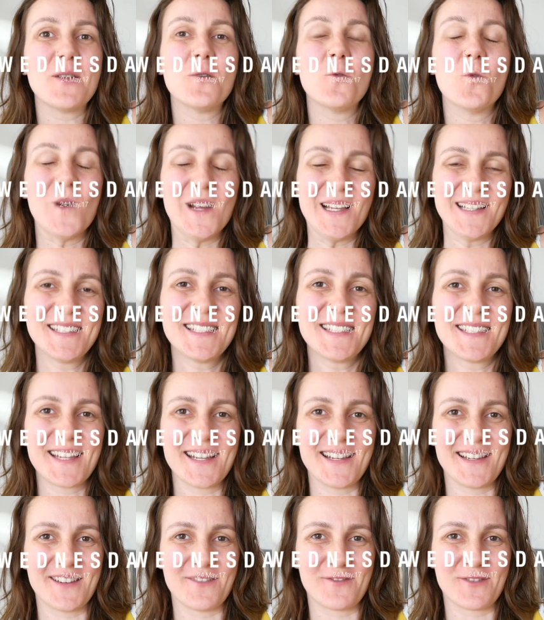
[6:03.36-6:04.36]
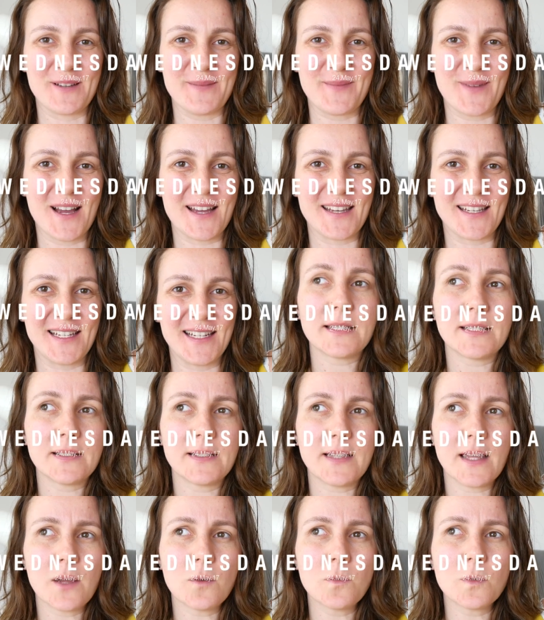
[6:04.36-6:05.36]
Wednesday, everybody.
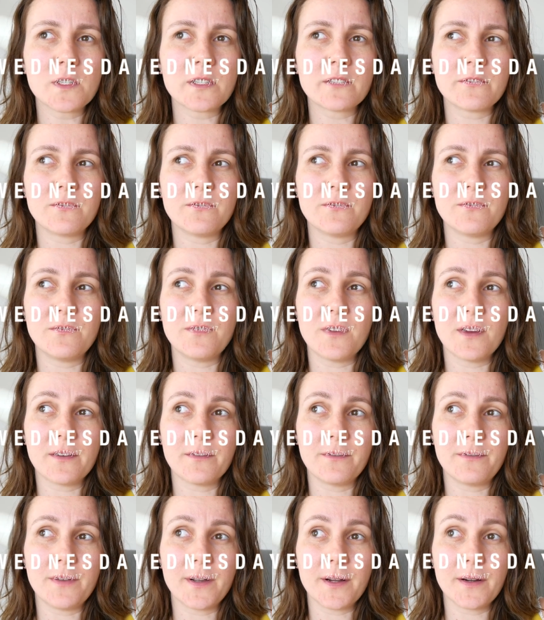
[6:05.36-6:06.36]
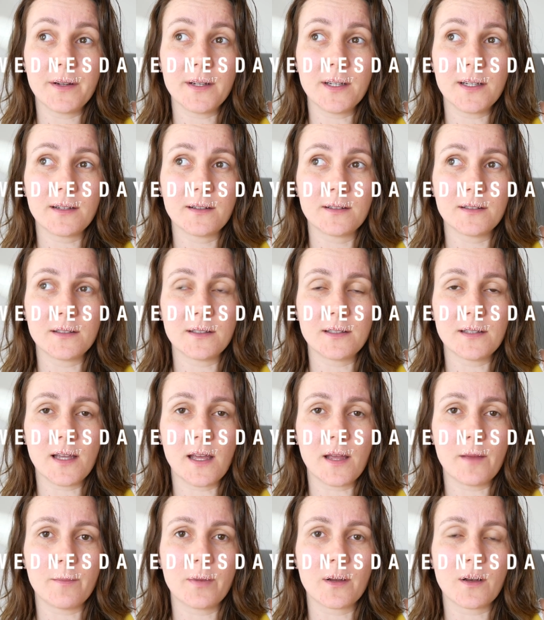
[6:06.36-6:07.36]
Today was a very good
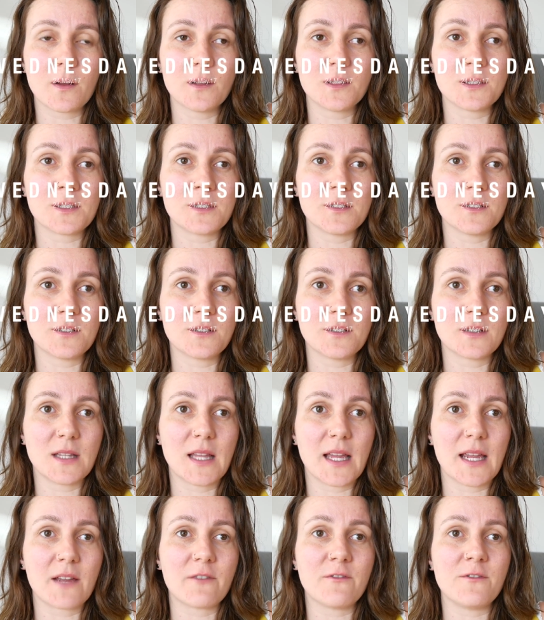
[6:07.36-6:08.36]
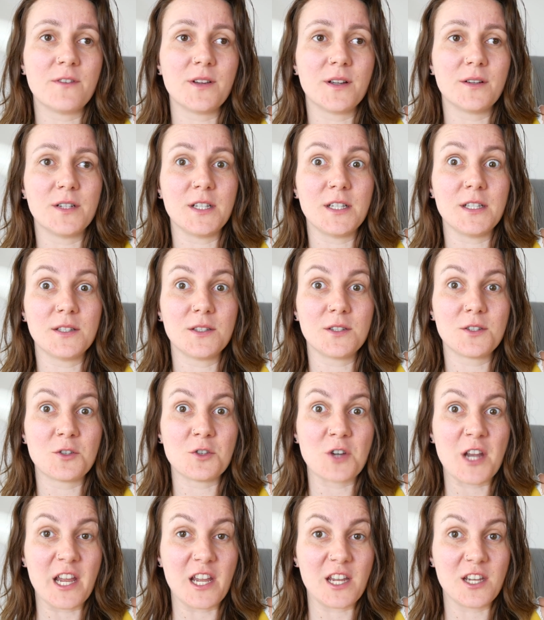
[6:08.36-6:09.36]
day, but also like very
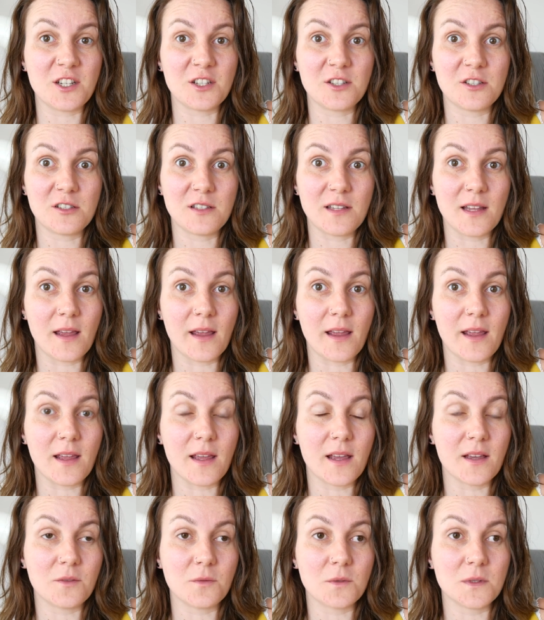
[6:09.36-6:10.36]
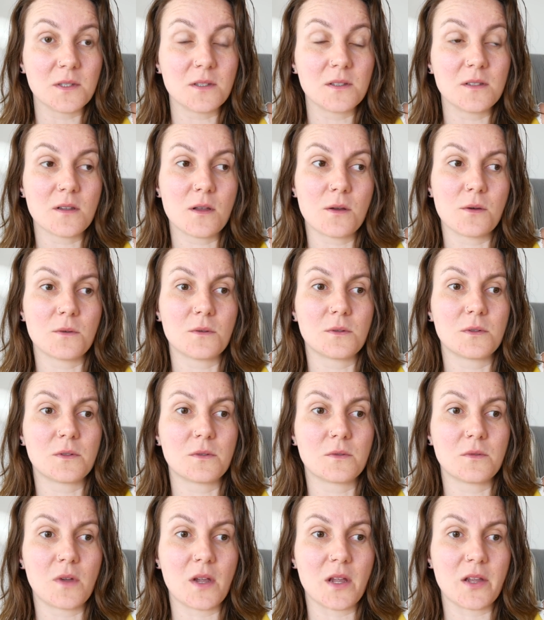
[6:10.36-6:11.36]
strange day. It was so
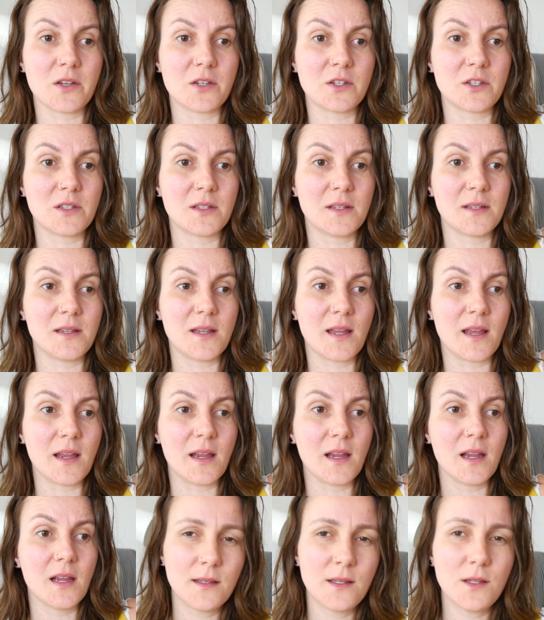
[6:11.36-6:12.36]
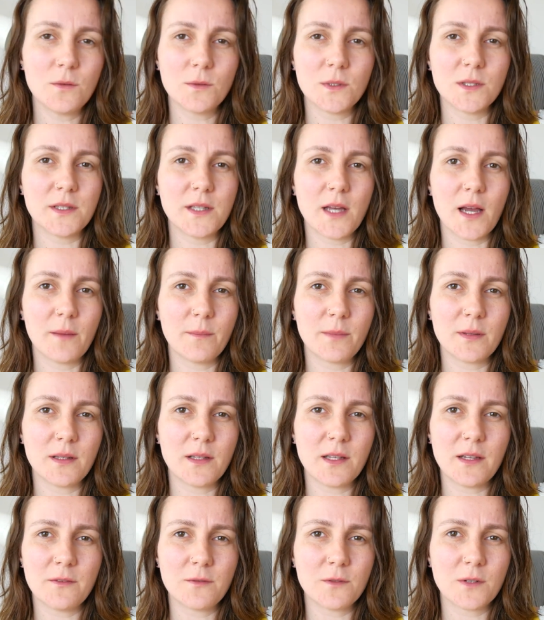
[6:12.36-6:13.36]
strange today. You will not
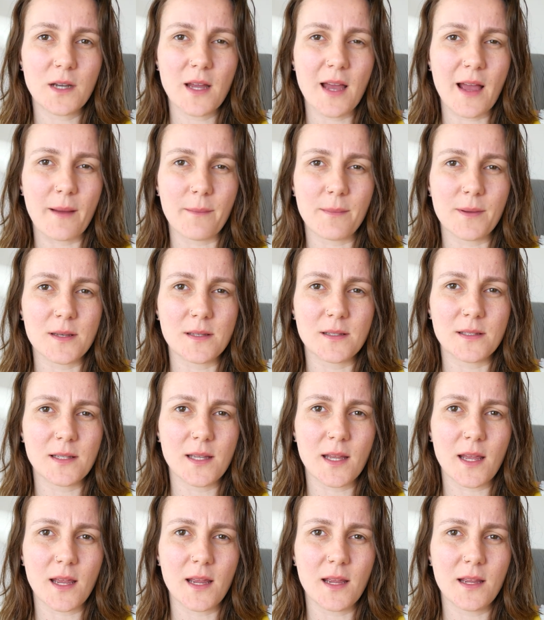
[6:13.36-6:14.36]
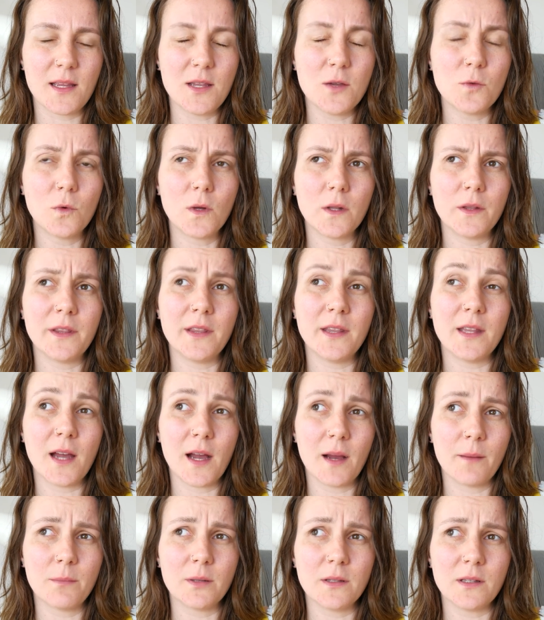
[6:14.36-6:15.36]
believe what happened today. You will
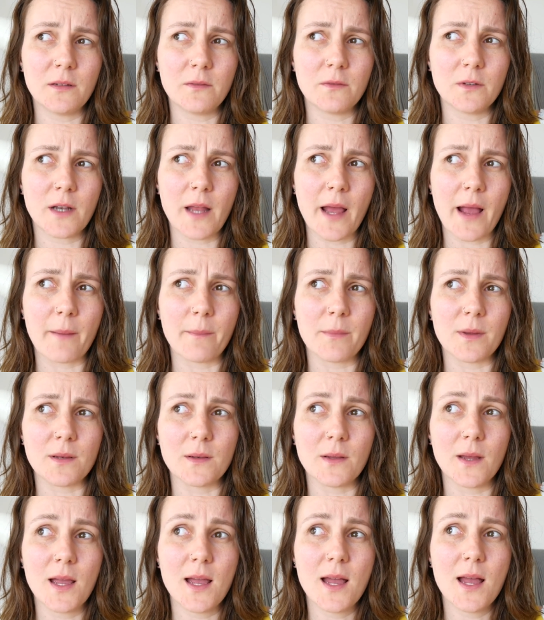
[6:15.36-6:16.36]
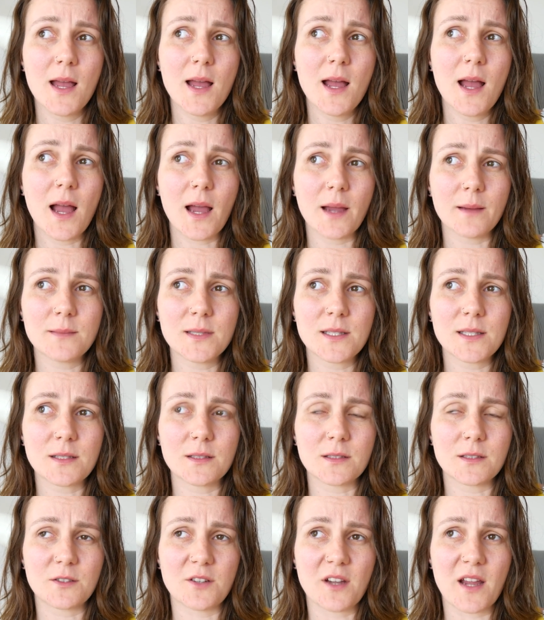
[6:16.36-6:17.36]
not believe what happened. I'm
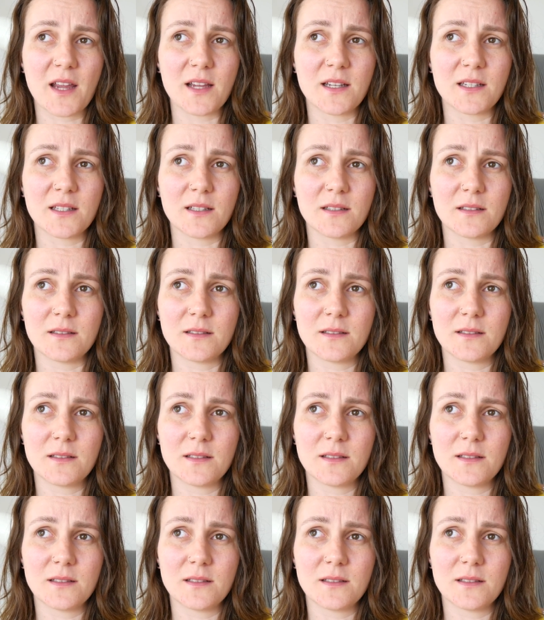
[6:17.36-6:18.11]
still trying to